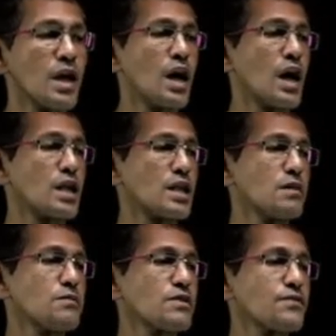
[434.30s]
And
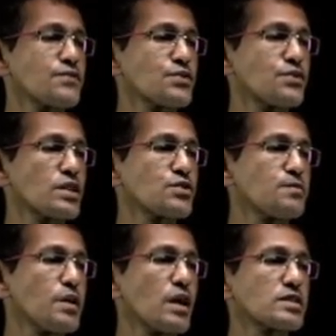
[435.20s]
number of students who
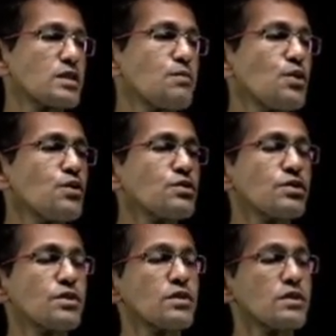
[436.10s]
passed in both,
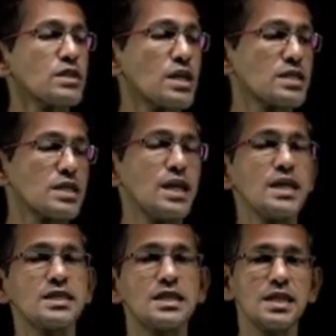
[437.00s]
that is
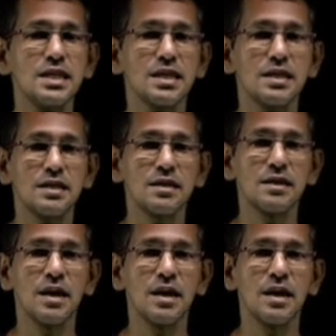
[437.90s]
18.